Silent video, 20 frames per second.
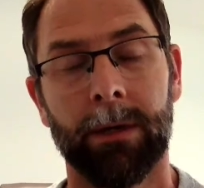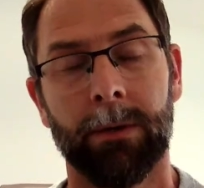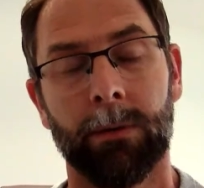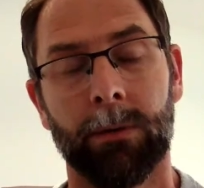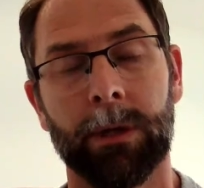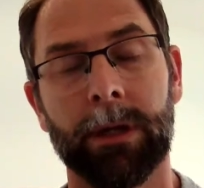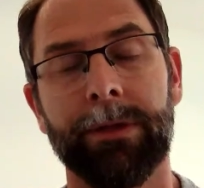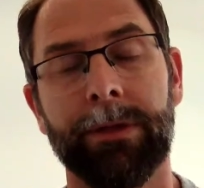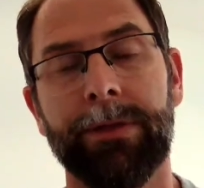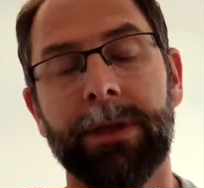
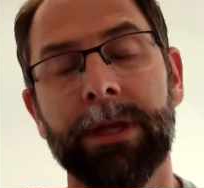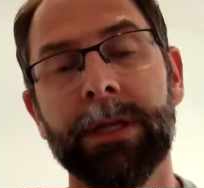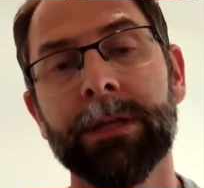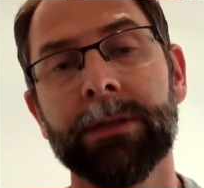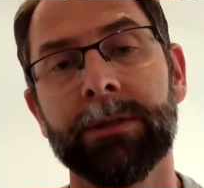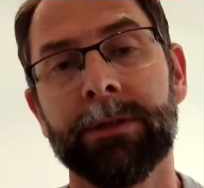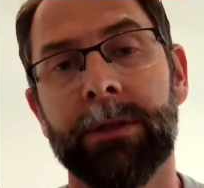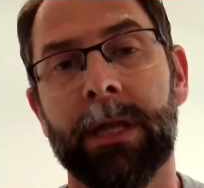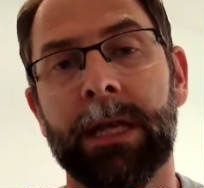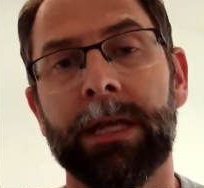Well, I think
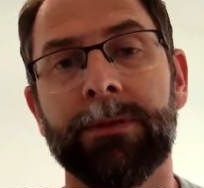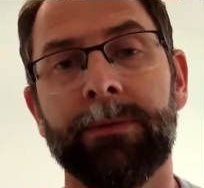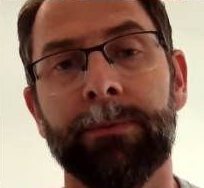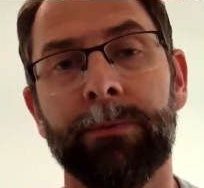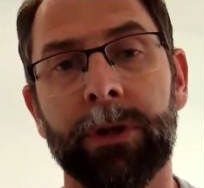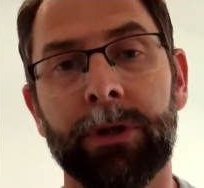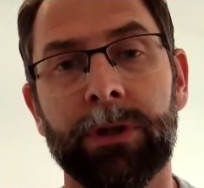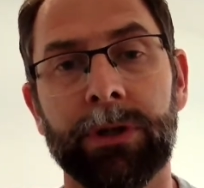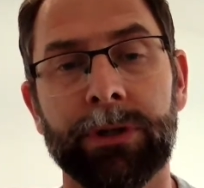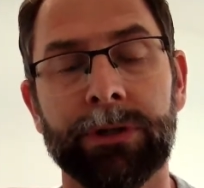it's
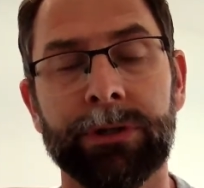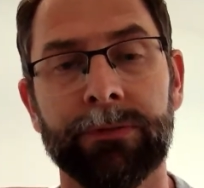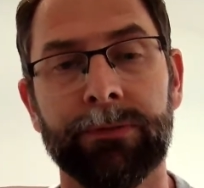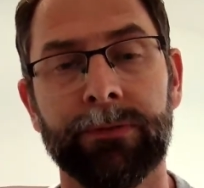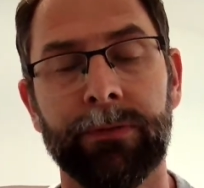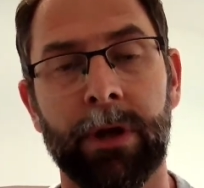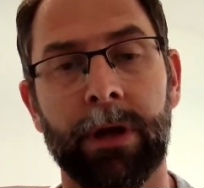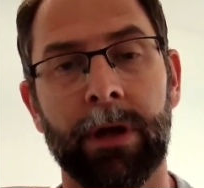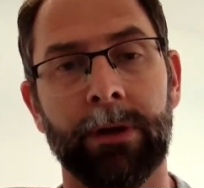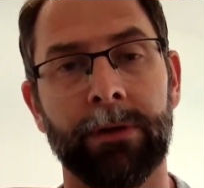because
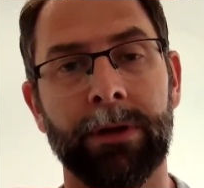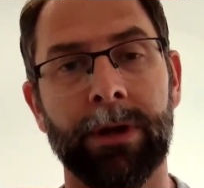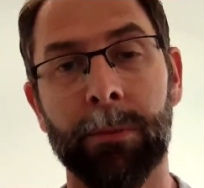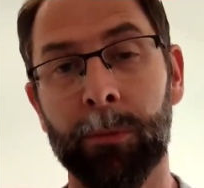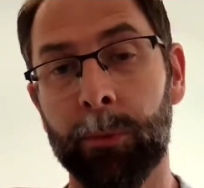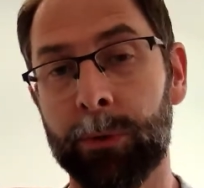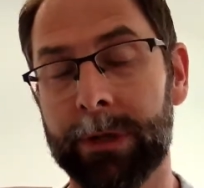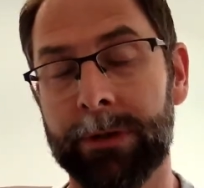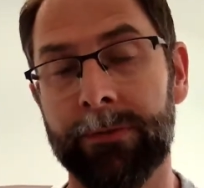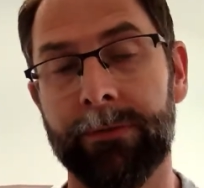of a
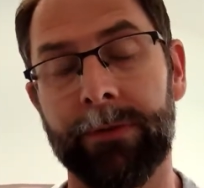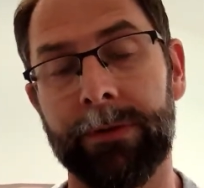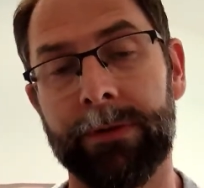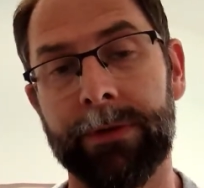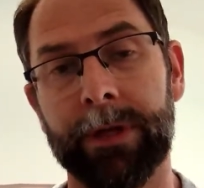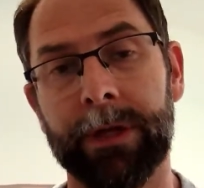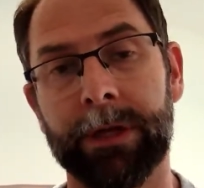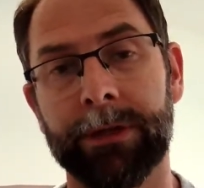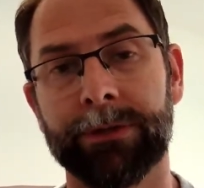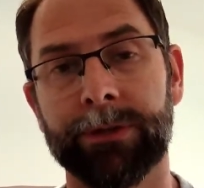number of different
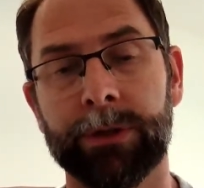things.